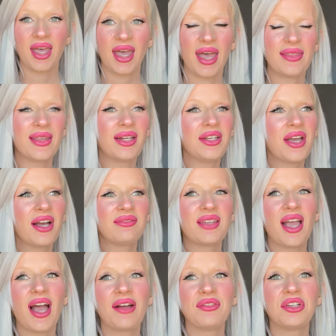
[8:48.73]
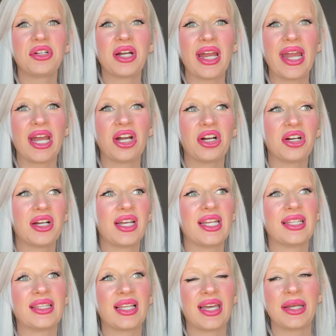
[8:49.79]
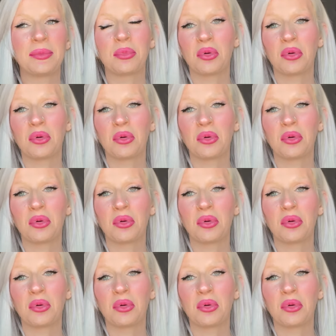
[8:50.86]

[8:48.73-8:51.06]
And then you have to have your hair in like